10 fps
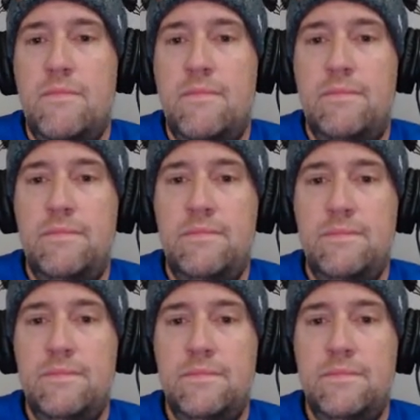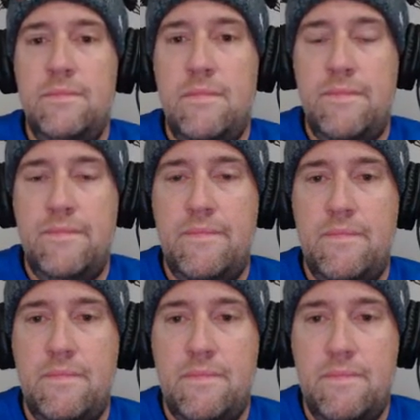
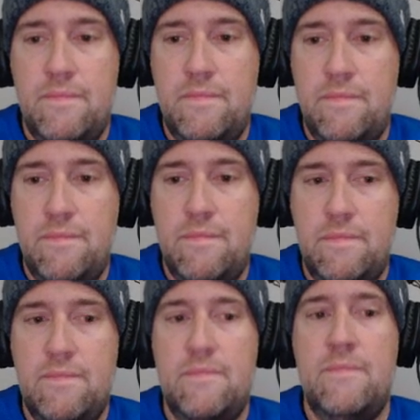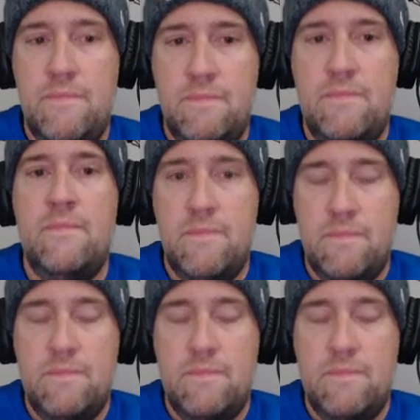No words are spoken by the person on screen.